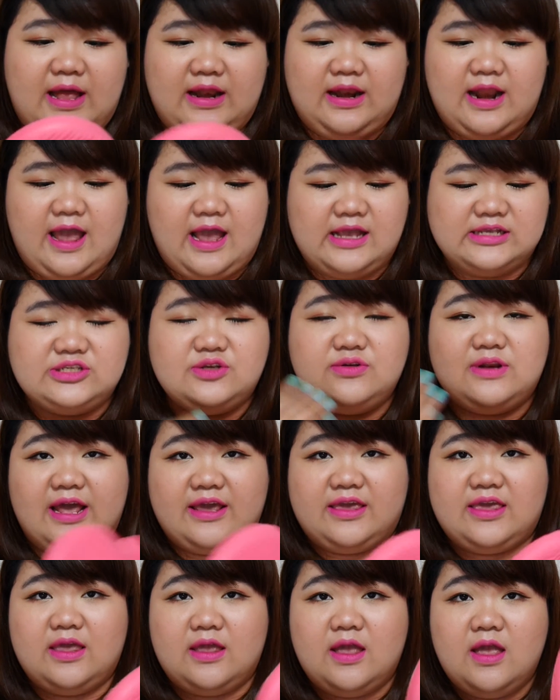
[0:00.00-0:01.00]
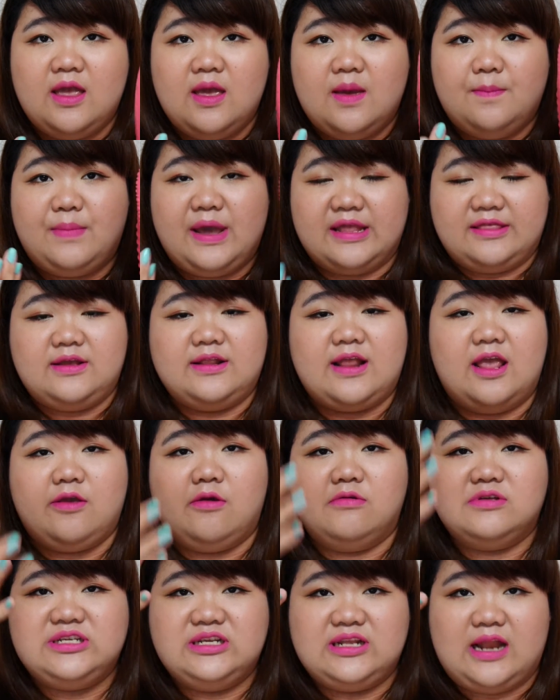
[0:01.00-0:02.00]
But like I still like it better than
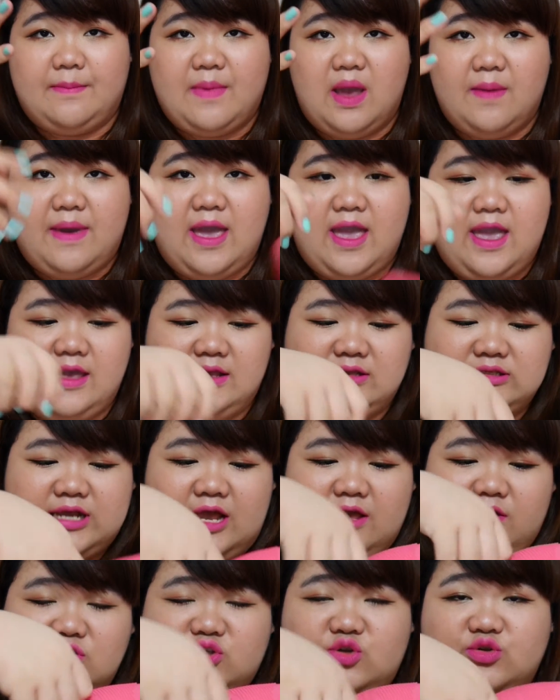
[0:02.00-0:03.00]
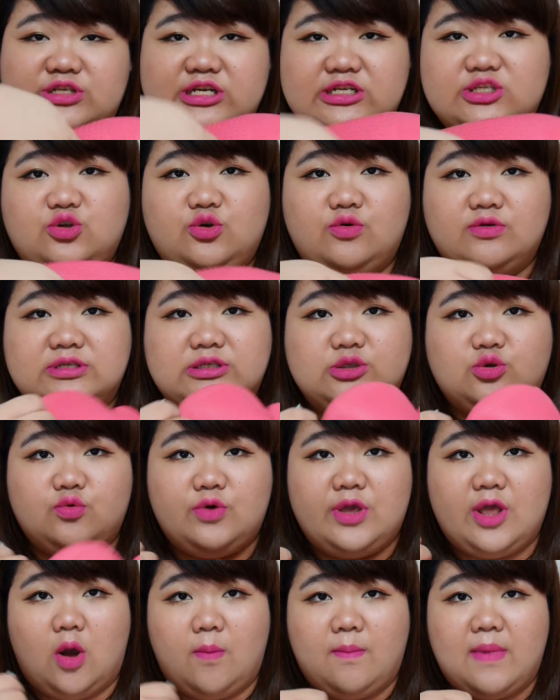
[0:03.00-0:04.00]
using like my bare hands. I used to just do
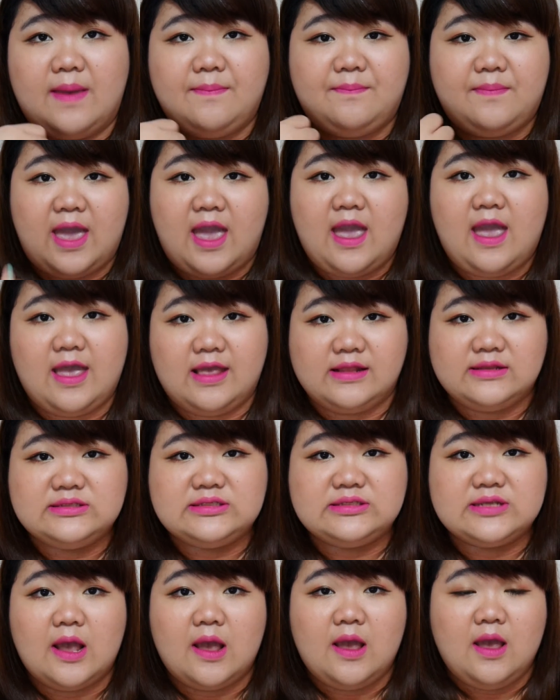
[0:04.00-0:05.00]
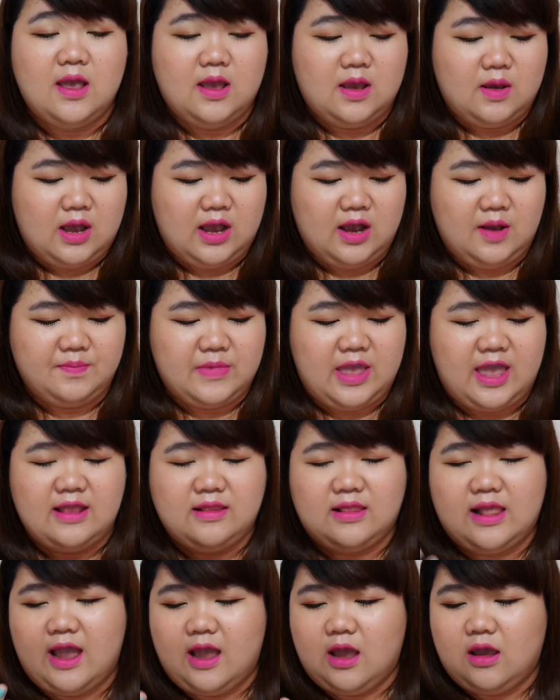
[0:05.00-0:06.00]
it on my bare hands,
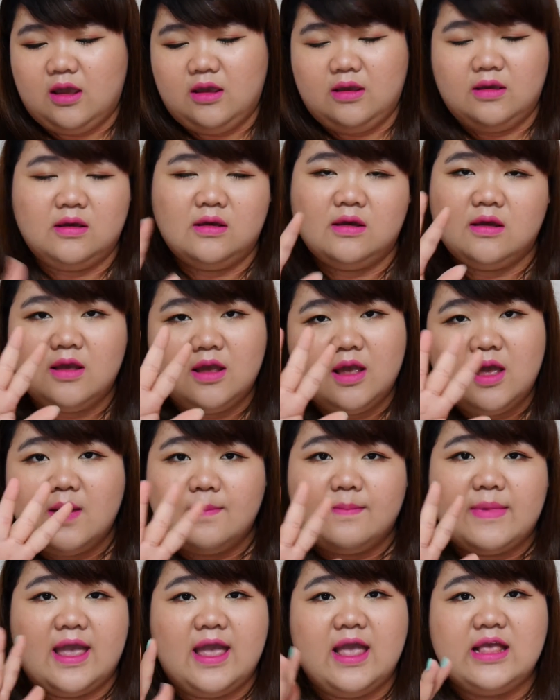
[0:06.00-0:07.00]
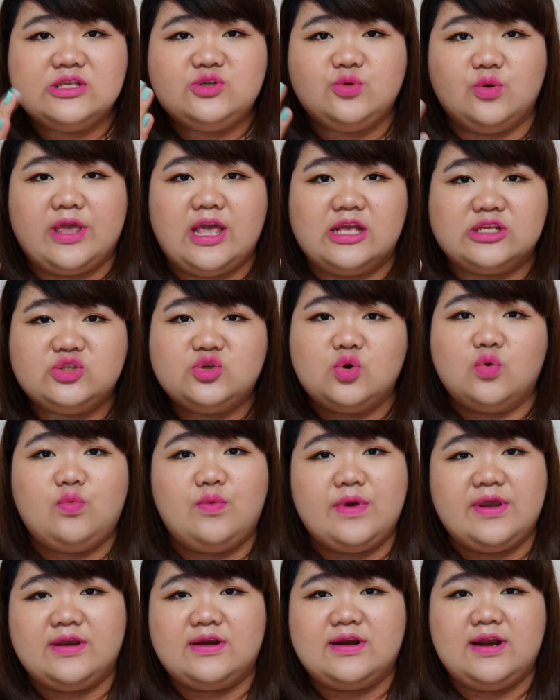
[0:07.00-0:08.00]
and like my hands would get so
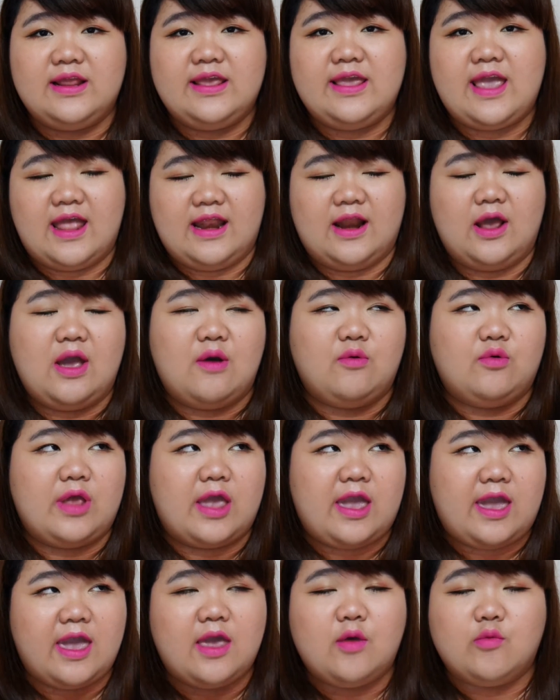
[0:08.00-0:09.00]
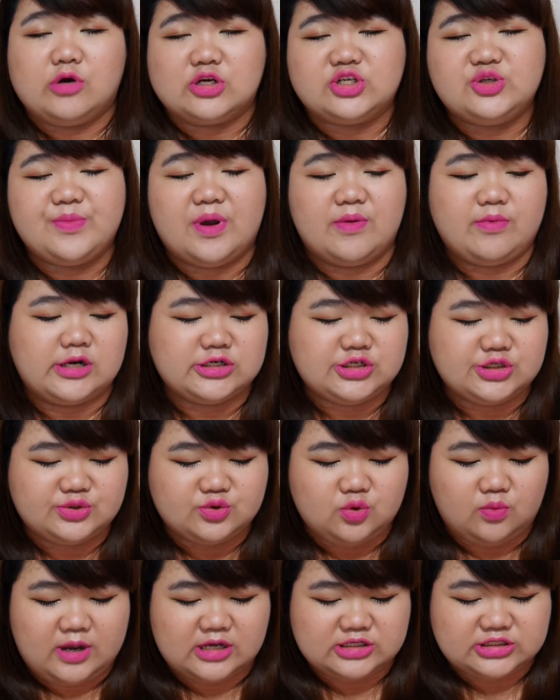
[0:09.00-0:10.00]
wrinkly and I would hate washing my brushes
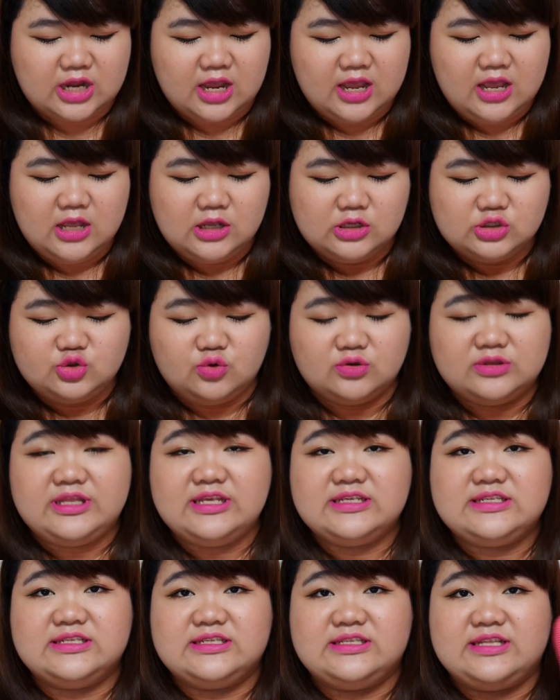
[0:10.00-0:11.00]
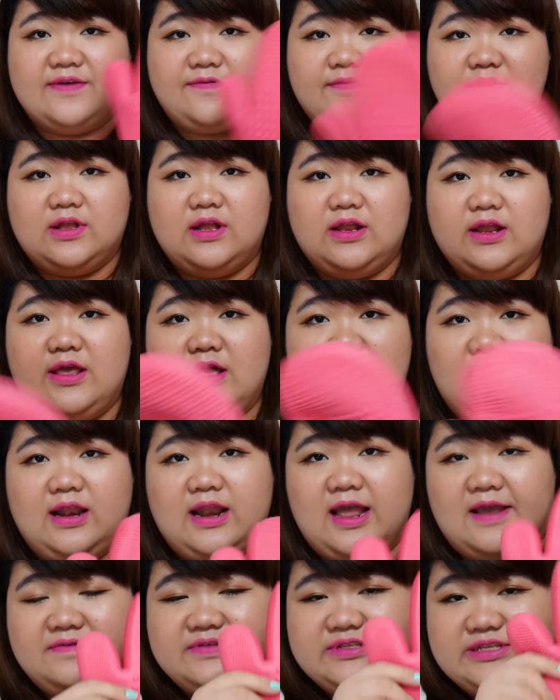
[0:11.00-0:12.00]
so much. So this is definitely a
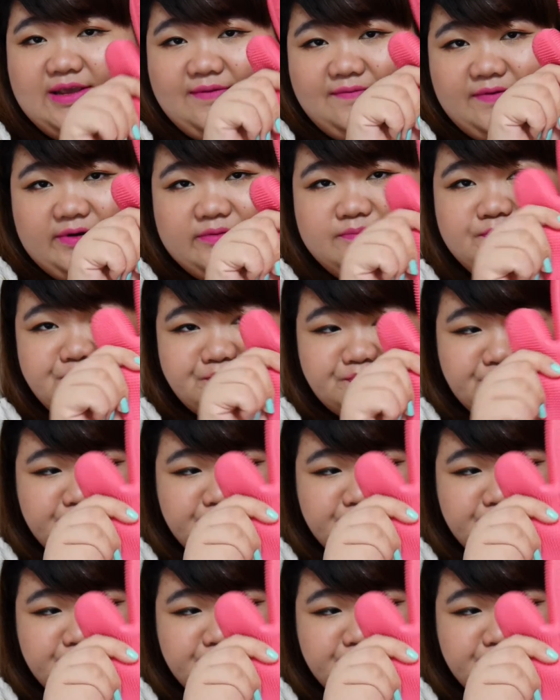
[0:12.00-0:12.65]
lifesaver,